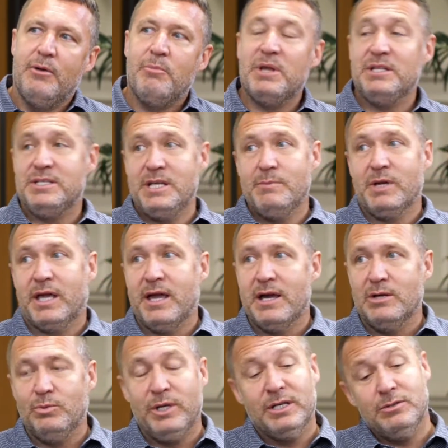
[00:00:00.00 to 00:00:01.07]
By the same
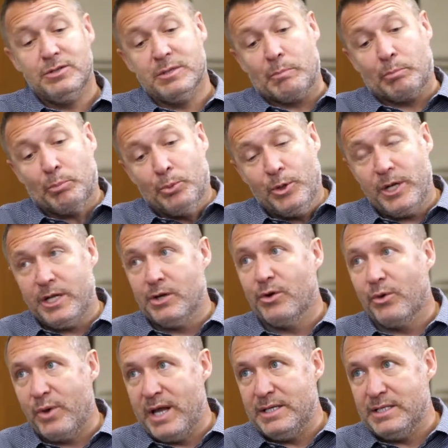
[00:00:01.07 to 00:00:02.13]
account, we can do some pretty
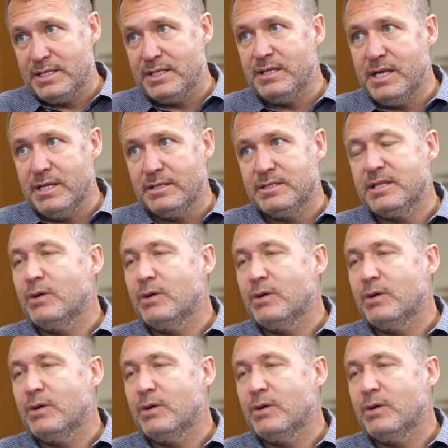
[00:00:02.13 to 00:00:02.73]
horrendous things